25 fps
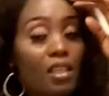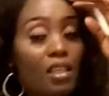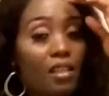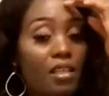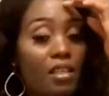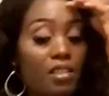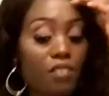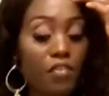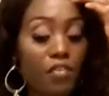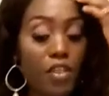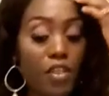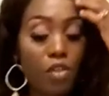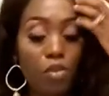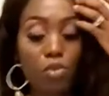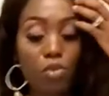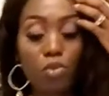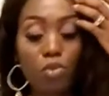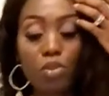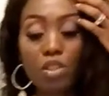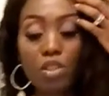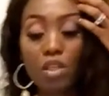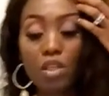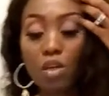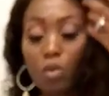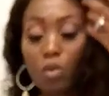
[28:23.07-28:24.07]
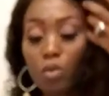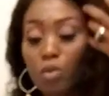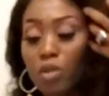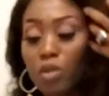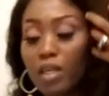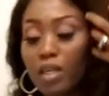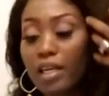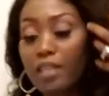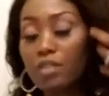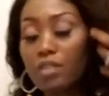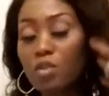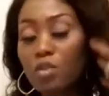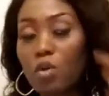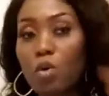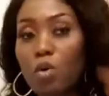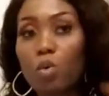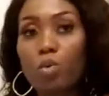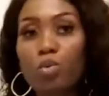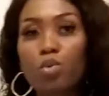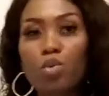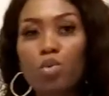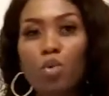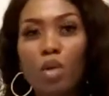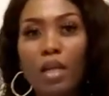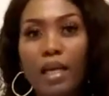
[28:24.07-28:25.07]
in this video to tell you guys
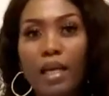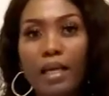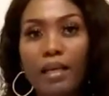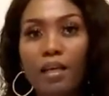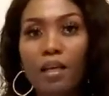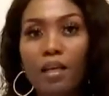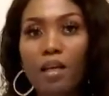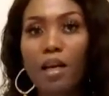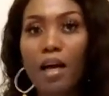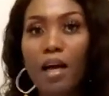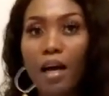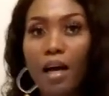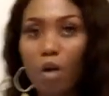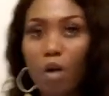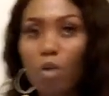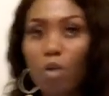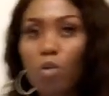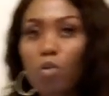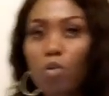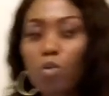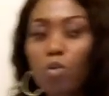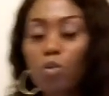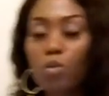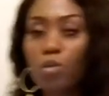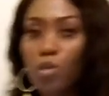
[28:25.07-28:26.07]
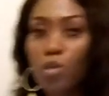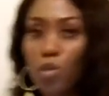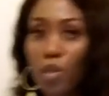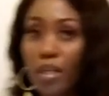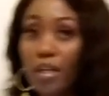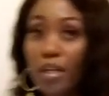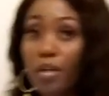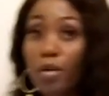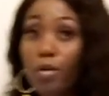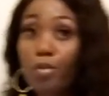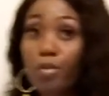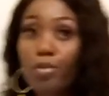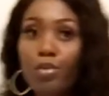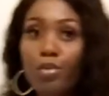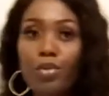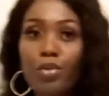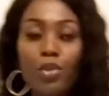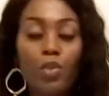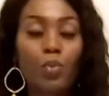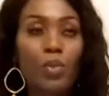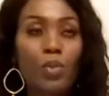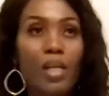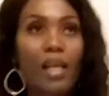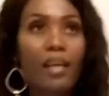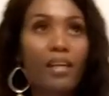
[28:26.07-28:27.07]
also like how you can also
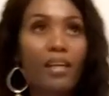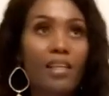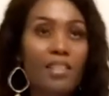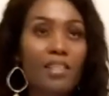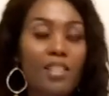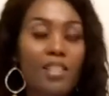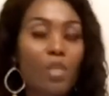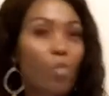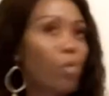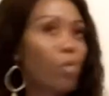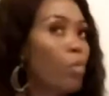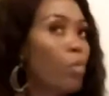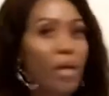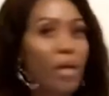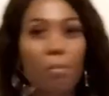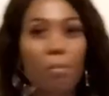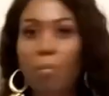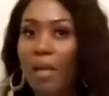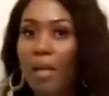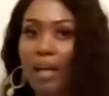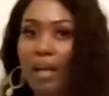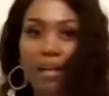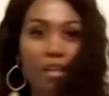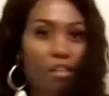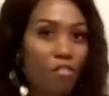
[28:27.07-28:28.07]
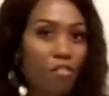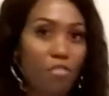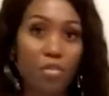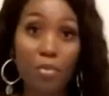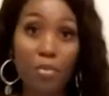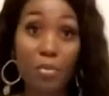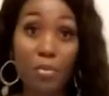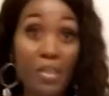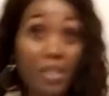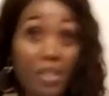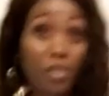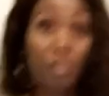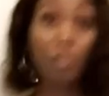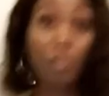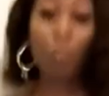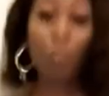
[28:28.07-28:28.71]
do it. Like I said, we weren't planning for it.